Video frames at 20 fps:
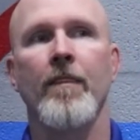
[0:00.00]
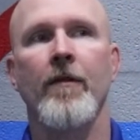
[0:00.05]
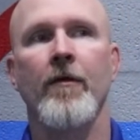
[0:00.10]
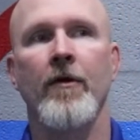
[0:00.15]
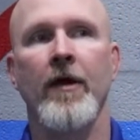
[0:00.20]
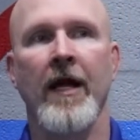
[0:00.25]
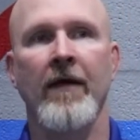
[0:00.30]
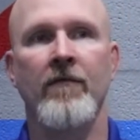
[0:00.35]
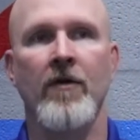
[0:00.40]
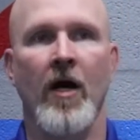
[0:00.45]

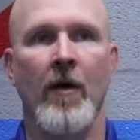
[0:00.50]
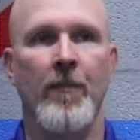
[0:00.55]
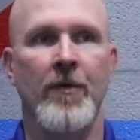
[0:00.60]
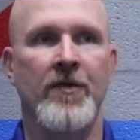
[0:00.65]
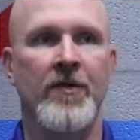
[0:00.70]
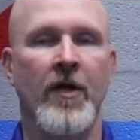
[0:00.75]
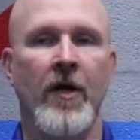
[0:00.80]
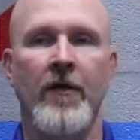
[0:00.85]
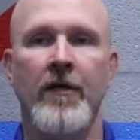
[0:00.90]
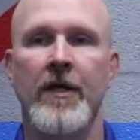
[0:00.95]
they have the
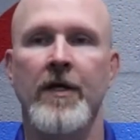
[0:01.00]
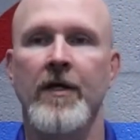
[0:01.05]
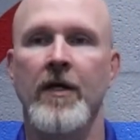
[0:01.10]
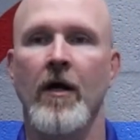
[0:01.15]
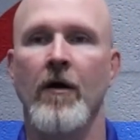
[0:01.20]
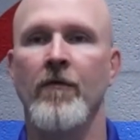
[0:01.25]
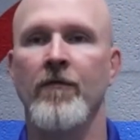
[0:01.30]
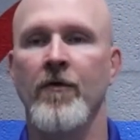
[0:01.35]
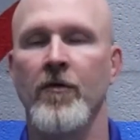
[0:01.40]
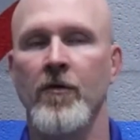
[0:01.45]
opportunity to
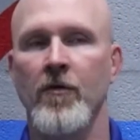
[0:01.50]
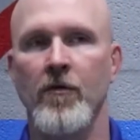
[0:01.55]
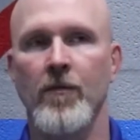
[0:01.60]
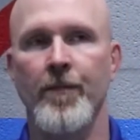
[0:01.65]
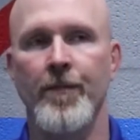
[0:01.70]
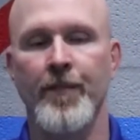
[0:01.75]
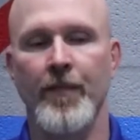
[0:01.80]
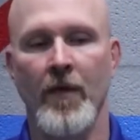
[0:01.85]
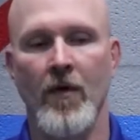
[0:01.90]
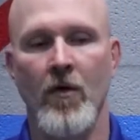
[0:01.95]
go through
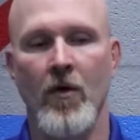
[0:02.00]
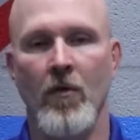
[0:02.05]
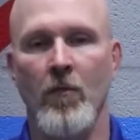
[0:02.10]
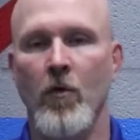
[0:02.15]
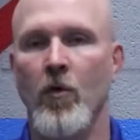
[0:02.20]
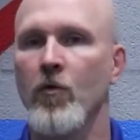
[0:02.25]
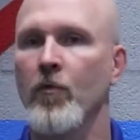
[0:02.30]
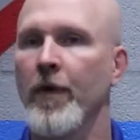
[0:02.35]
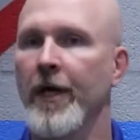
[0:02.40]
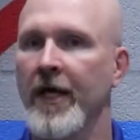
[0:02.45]

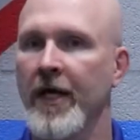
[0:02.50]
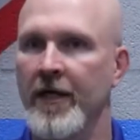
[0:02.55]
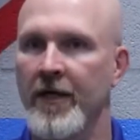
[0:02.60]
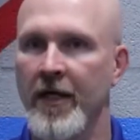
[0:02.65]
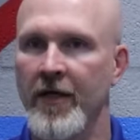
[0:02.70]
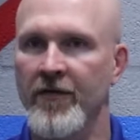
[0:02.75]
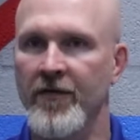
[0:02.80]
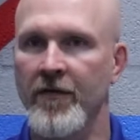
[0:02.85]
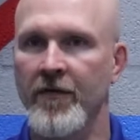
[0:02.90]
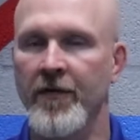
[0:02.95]
more
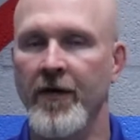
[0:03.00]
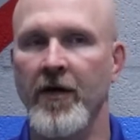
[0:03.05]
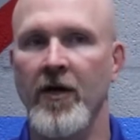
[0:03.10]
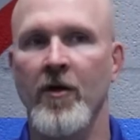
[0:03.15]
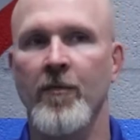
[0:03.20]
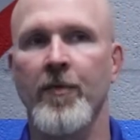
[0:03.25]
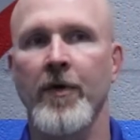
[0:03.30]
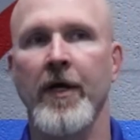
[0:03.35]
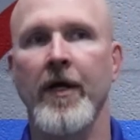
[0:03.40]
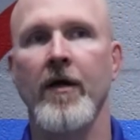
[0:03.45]
recognition
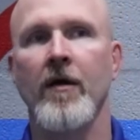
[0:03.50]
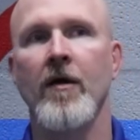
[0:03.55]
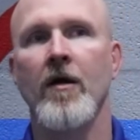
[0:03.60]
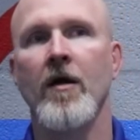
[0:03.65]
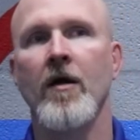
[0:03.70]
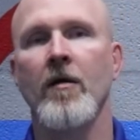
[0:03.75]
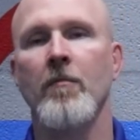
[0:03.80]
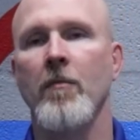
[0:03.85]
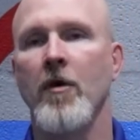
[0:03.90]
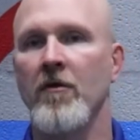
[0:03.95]
therapy,
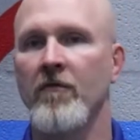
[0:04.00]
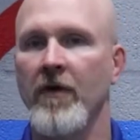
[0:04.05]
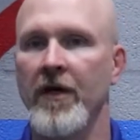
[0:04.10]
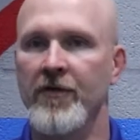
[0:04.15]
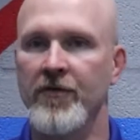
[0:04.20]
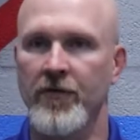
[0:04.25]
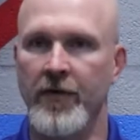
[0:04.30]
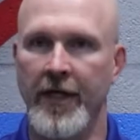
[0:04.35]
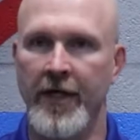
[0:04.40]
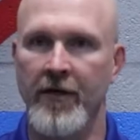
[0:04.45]

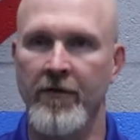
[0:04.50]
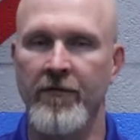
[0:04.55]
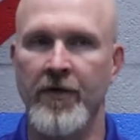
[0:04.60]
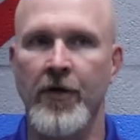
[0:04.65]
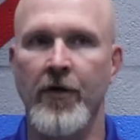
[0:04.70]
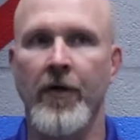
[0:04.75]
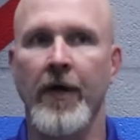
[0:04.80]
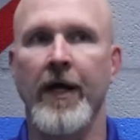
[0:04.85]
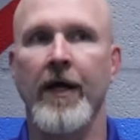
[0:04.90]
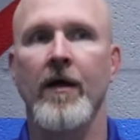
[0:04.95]
motivational
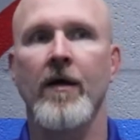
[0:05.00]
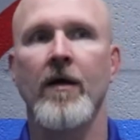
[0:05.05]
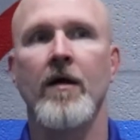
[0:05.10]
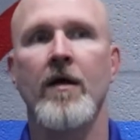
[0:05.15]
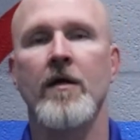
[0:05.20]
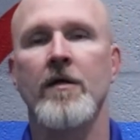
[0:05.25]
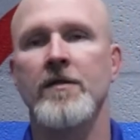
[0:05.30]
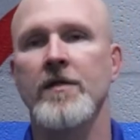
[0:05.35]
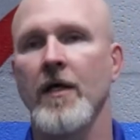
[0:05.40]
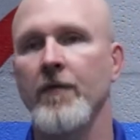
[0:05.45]
interviewing,
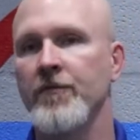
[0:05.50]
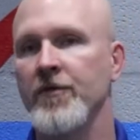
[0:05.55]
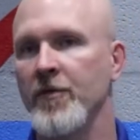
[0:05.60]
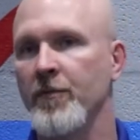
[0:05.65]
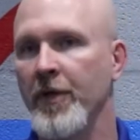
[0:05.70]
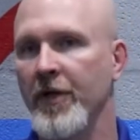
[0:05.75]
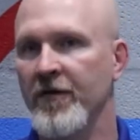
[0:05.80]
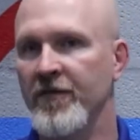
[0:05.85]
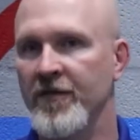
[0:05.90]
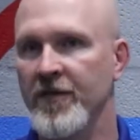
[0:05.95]

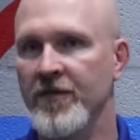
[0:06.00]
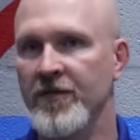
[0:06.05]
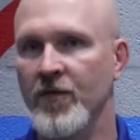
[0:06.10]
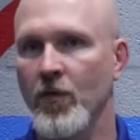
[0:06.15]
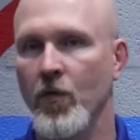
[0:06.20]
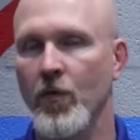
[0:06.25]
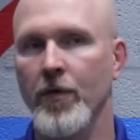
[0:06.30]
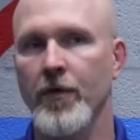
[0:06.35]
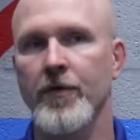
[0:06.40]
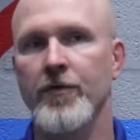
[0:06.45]
substance use
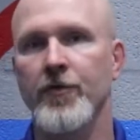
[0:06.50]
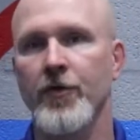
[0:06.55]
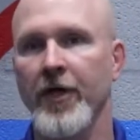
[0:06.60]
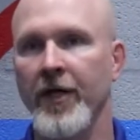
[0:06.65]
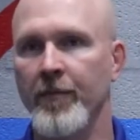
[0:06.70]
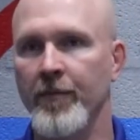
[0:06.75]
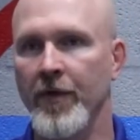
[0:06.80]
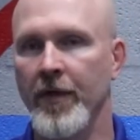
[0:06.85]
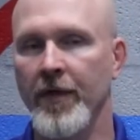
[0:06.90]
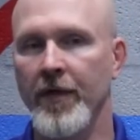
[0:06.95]
disorder
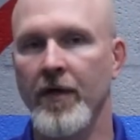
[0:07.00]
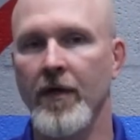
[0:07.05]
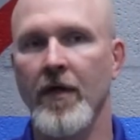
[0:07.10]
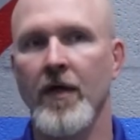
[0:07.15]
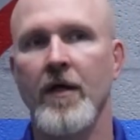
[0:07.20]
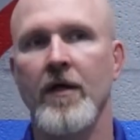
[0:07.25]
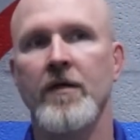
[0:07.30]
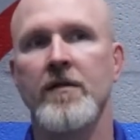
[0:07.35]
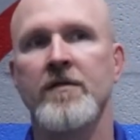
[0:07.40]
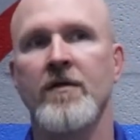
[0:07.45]
treatment.
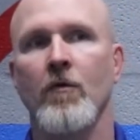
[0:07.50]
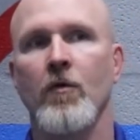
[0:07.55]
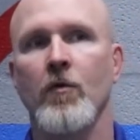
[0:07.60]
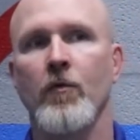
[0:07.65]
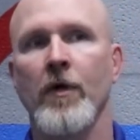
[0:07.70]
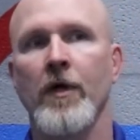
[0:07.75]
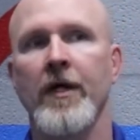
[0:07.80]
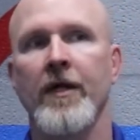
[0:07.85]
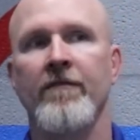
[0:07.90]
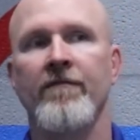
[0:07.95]
So we're
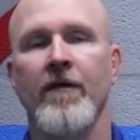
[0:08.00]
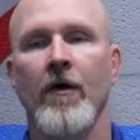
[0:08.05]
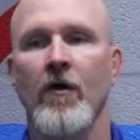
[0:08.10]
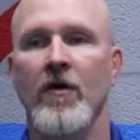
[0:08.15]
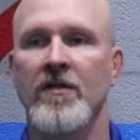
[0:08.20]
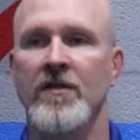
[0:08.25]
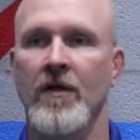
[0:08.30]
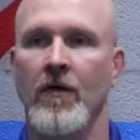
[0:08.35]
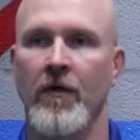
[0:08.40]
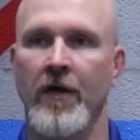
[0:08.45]
really
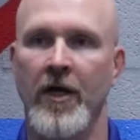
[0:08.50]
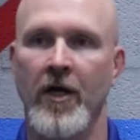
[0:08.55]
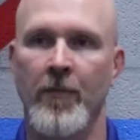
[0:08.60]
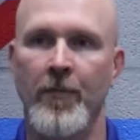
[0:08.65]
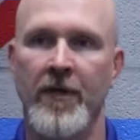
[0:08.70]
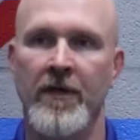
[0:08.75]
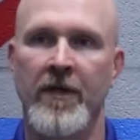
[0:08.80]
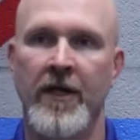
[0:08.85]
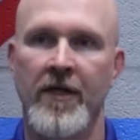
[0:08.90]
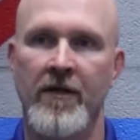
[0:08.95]
focused on
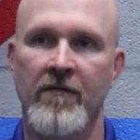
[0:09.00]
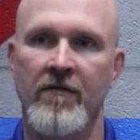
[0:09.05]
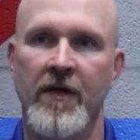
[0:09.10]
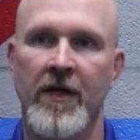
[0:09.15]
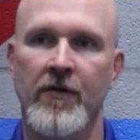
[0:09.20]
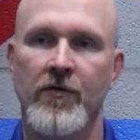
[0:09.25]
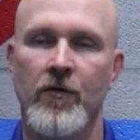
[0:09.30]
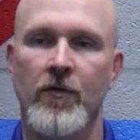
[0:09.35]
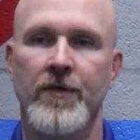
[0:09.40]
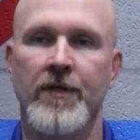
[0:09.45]
helping the
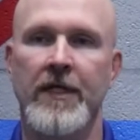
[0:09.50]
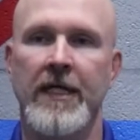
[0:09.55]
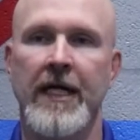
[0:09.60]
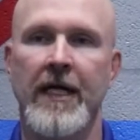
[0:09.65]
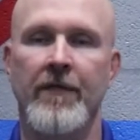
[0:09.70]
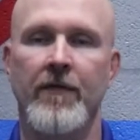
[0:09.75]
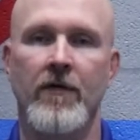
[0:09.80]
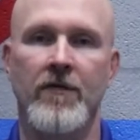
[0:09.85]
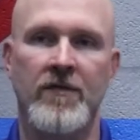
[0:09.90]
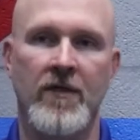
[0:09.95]
individual to
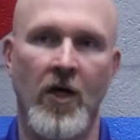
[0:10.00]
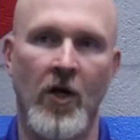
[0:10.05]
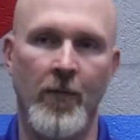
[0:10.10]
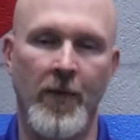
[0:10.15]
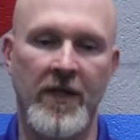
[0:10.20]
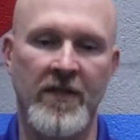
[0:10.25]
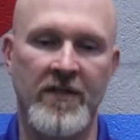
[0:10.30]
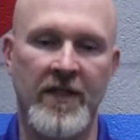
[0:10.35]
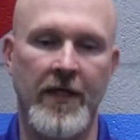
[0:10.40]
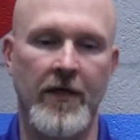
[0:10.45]
get those
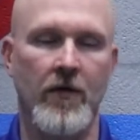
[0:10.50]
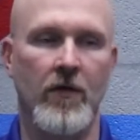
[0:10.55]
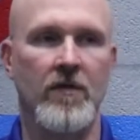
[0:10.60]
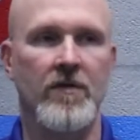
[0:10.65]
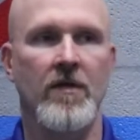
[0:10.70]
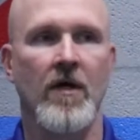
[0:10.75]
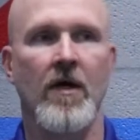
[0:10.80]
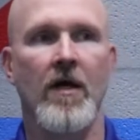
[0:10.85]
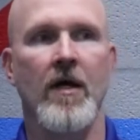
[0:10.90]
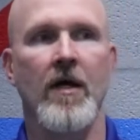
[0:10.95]
coping
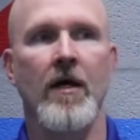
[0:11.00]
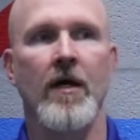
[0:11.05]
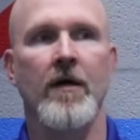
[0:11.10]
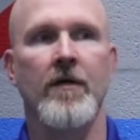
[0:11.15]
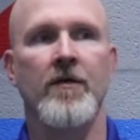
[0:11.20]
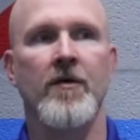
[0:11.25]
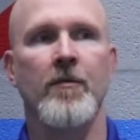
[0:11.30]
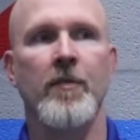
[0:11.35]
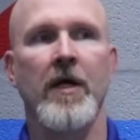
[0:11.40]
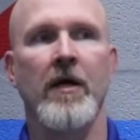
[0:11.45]
skills
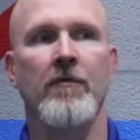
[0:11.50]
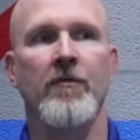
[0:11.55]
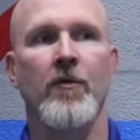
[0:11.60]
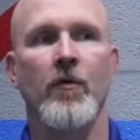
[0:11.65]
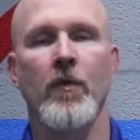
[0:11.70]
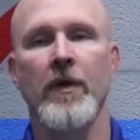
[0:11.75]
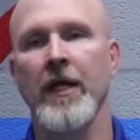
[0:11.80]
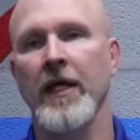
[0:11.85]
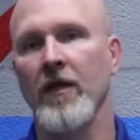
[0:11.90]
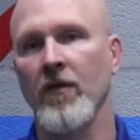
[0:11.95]
to be able to,
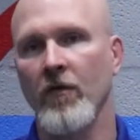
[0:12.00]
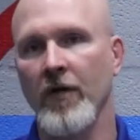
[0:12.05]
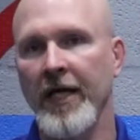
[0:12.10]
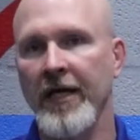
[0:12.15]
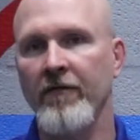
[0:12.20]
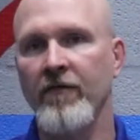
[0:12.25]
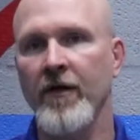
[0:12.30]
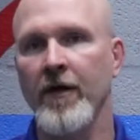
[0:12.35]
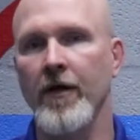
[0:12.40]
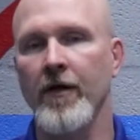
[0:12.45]
when they
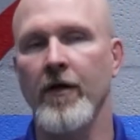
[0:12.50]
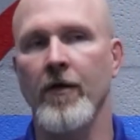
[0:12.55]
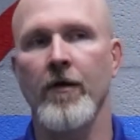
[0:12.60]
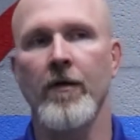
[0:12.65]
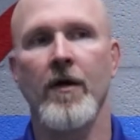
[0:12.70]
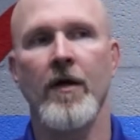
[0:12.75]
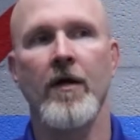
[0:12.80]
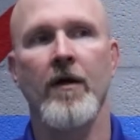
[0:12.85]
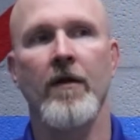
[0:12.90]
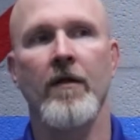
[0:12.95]
leave here,
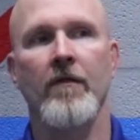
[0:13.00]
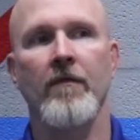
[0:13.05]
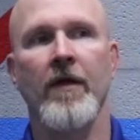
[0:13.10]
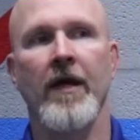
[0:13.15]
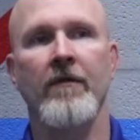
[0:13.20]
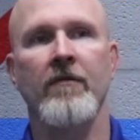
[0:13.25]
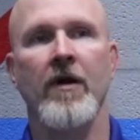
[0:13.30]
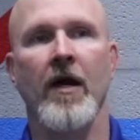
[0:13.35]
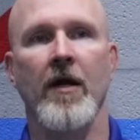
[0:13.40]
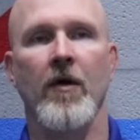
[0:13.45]

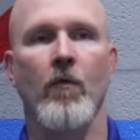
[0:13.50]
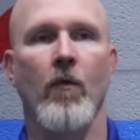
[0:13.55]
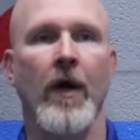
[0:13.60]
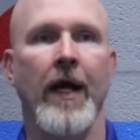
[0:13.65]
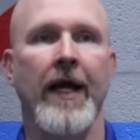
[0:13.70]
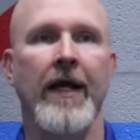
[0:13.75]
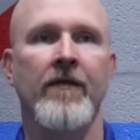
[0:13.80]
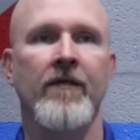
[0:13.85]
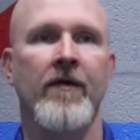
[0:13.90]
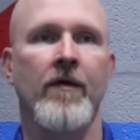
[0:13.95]
they've got a
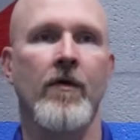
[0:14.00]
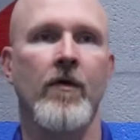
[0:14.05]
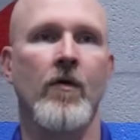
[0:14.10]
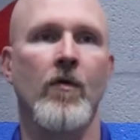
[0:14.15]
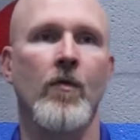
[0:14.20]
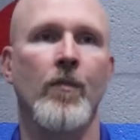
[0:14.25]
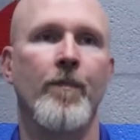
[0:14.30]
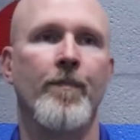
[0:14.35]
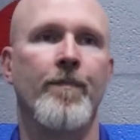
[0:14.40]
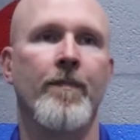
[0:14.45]
way
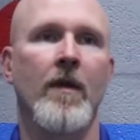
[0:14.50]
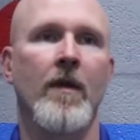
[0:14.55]
to